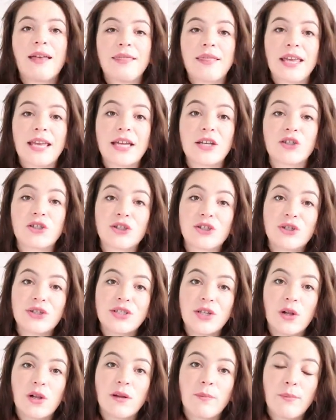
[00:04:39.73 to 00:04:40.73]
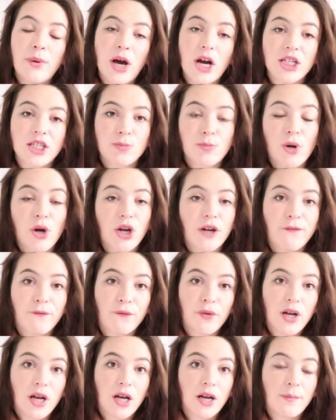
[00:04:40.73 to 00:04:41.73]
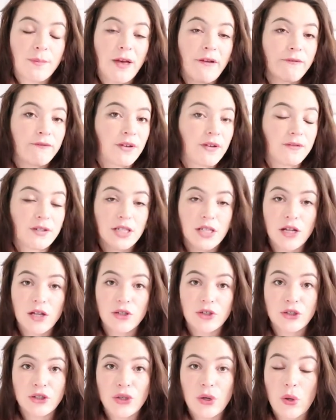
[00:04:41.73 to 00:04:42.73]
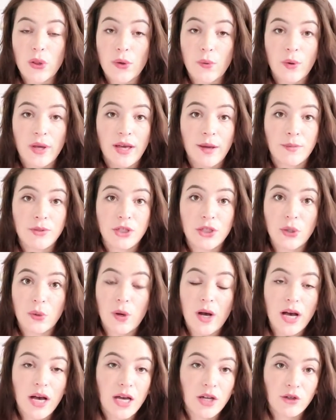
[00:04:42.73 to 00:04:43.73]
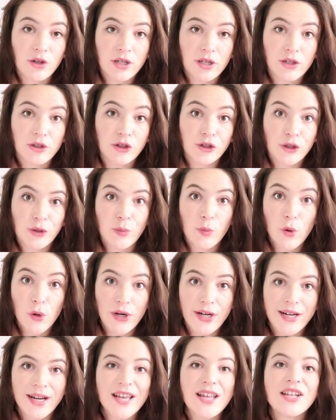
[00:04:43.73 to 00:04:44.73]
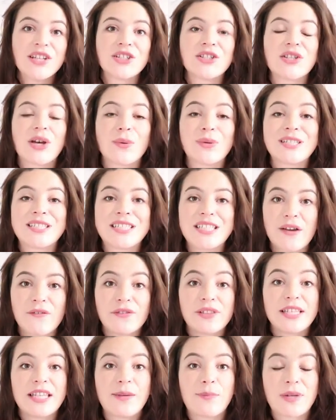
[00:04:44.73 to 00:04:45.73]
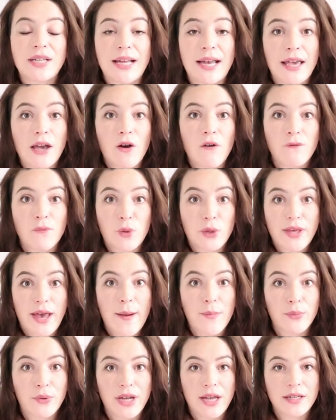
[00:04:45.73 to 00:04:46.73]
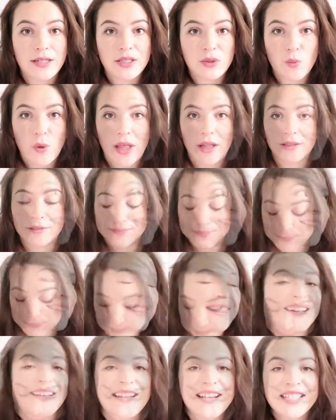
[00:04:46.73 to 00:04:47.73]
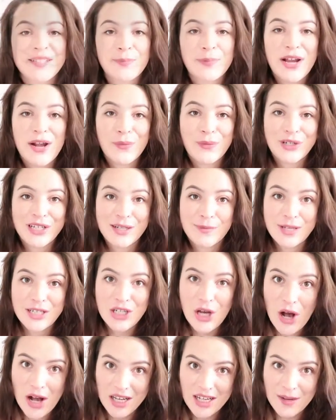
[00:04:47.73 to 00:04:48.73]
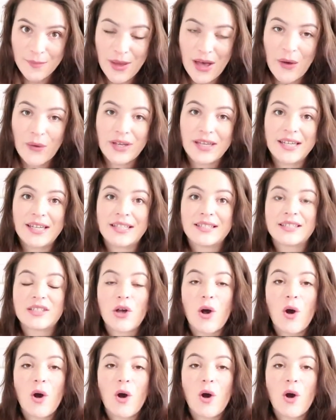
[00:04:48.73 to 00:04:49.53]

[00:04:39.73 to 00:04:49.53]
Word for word: And they can also sell on Poshmark from $50 all the way up to $100 or more. So I would definitely keep an eye out for that brand as well. The next brand we're gonna be talking about is